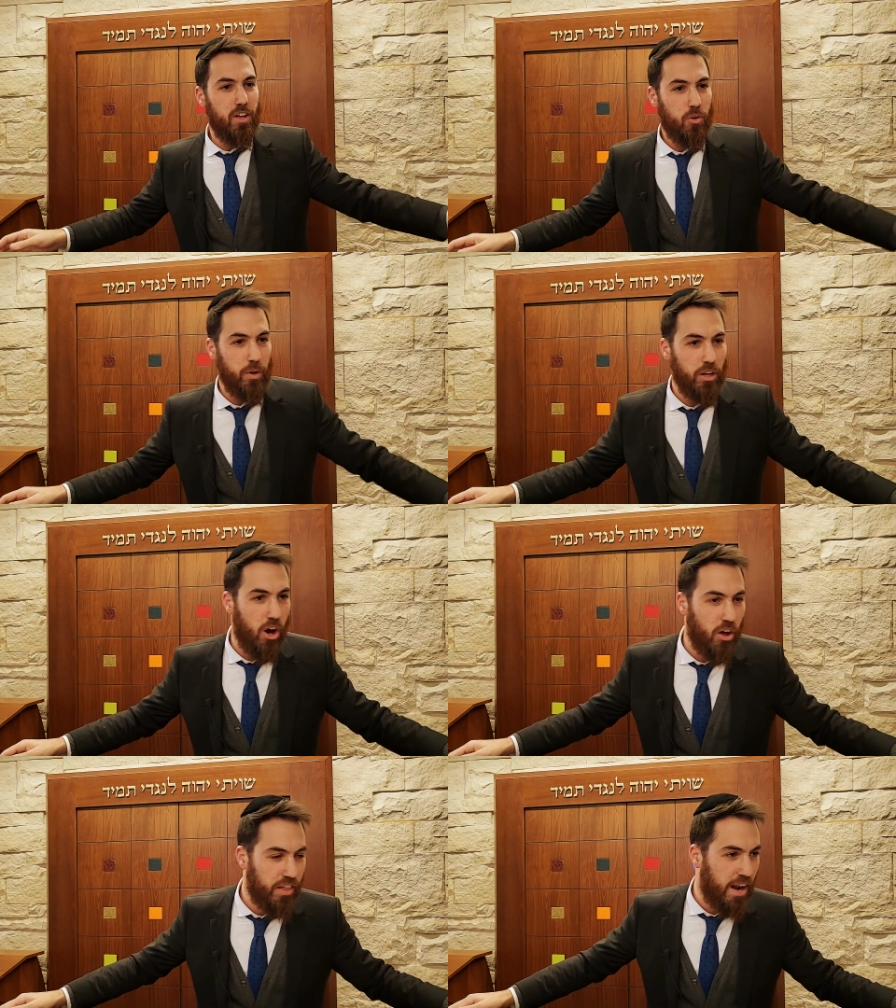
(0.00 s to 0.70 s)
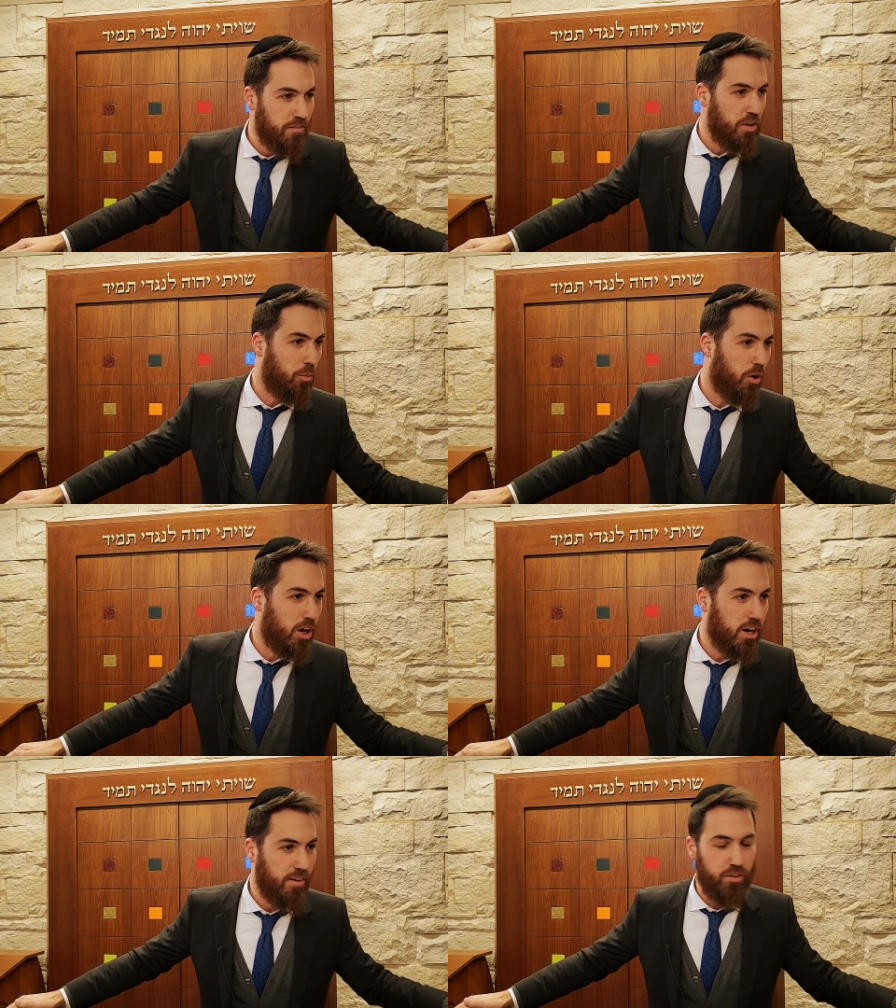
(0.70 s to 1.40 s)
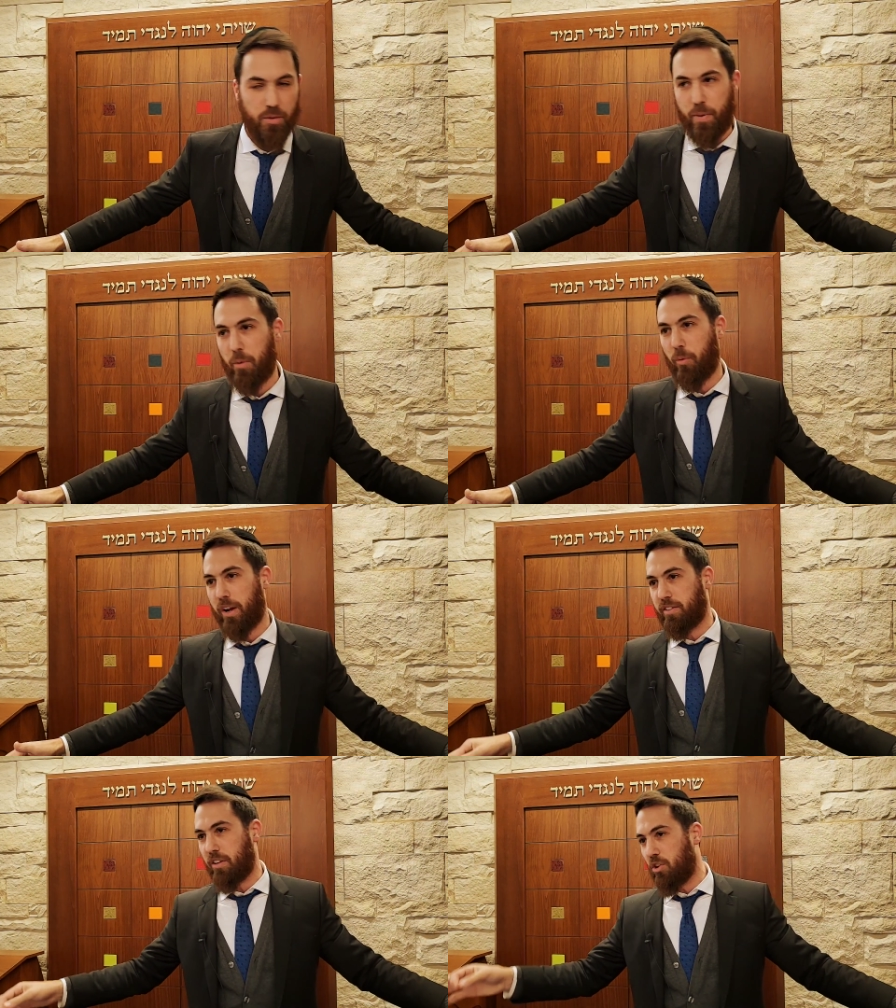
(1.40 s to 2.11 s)
We know that every word, every bit, what
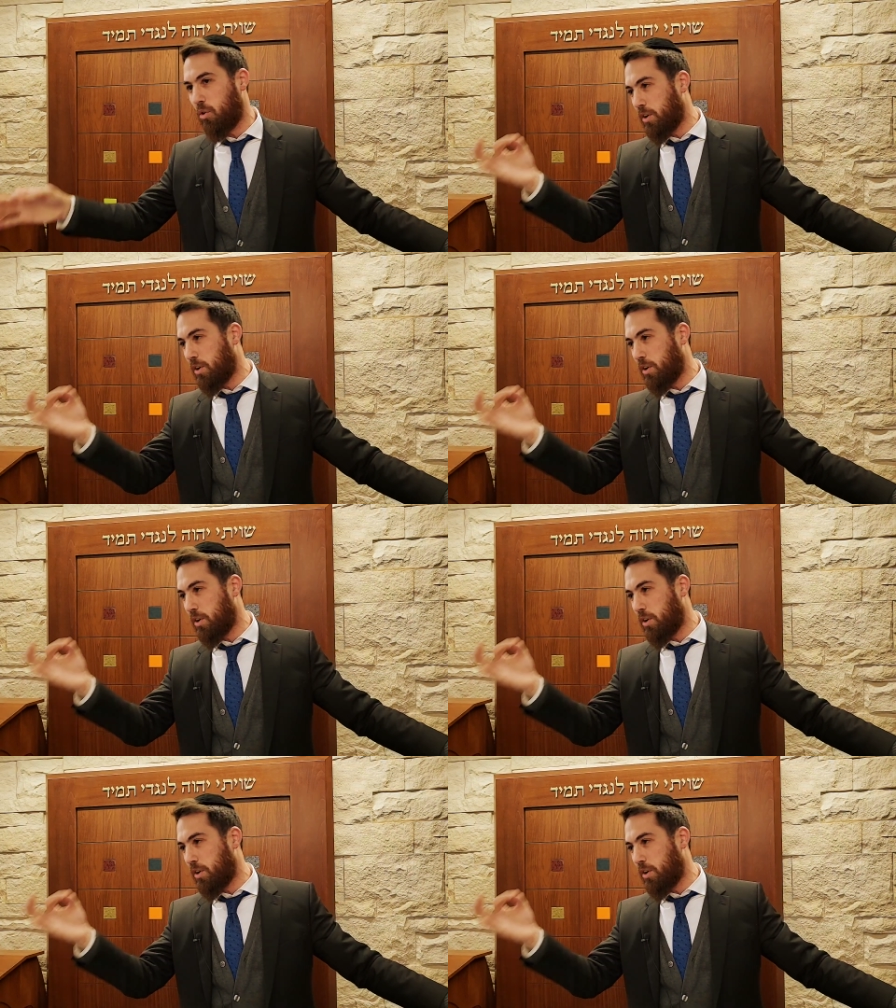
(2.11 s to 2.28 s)
does it do?